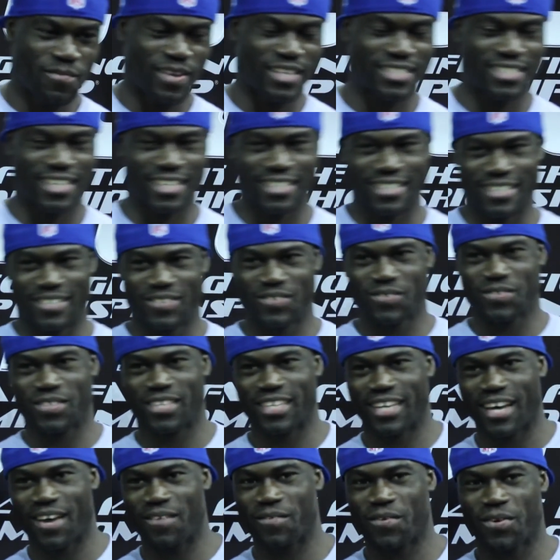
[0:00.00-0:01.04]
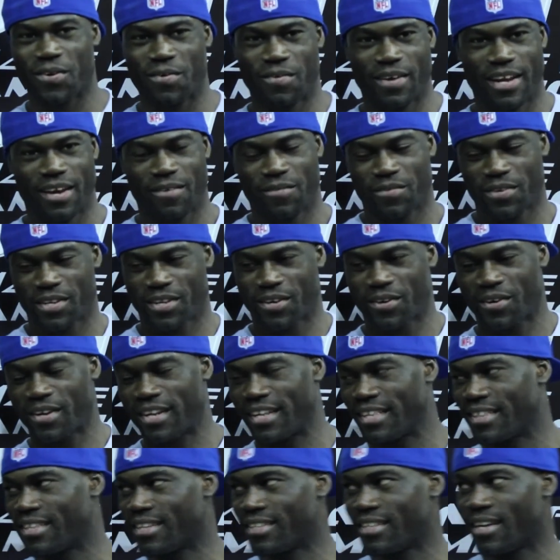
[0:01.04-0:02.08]
That's like the cool thing I've heard. But I haven't really heard
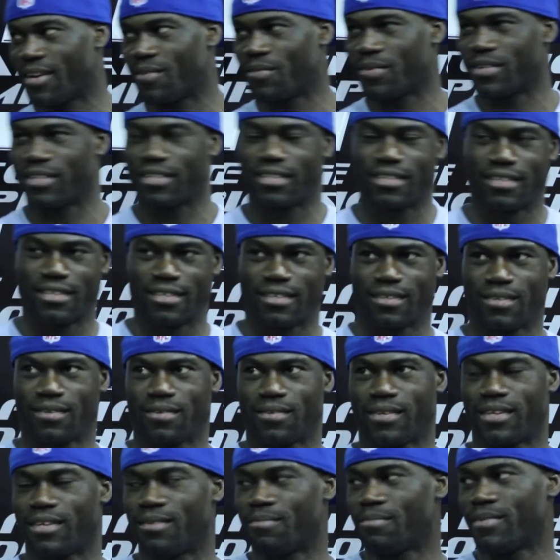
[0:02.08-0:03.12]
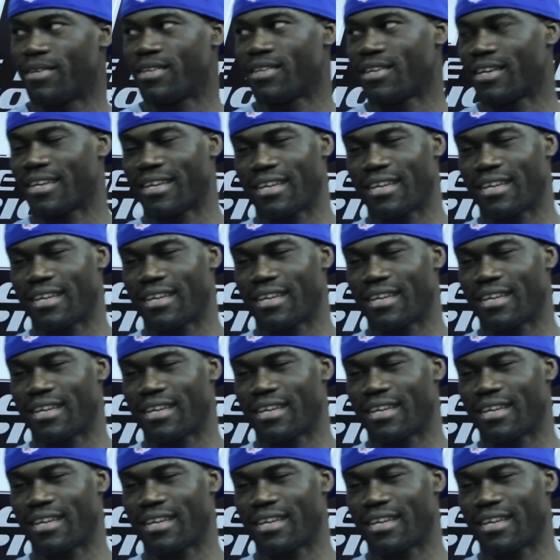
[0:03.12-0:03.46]
anything that really, you know, hit me.